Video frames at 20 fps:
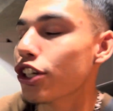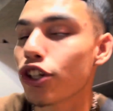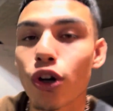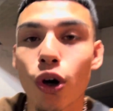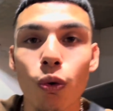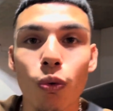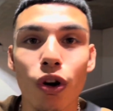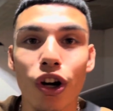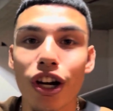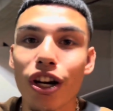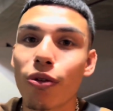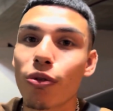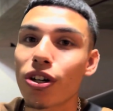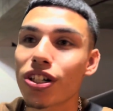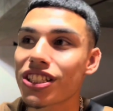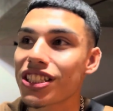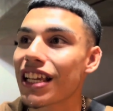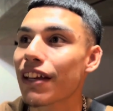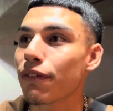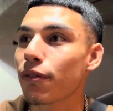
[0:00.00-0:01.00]
don't worry, we're in
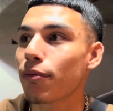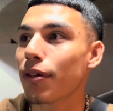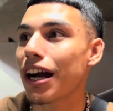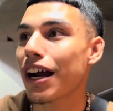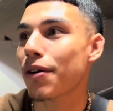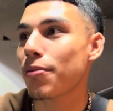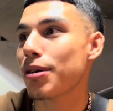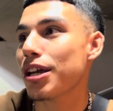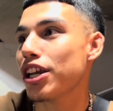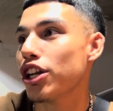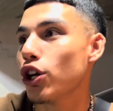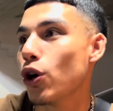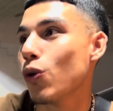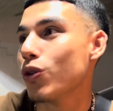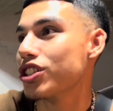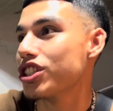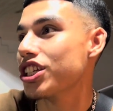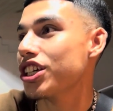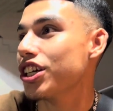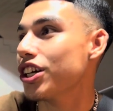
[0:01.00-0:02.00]
a safe environment. No
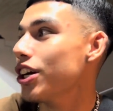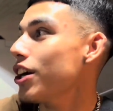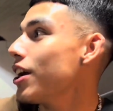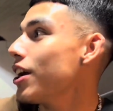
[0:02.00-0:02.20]
one's here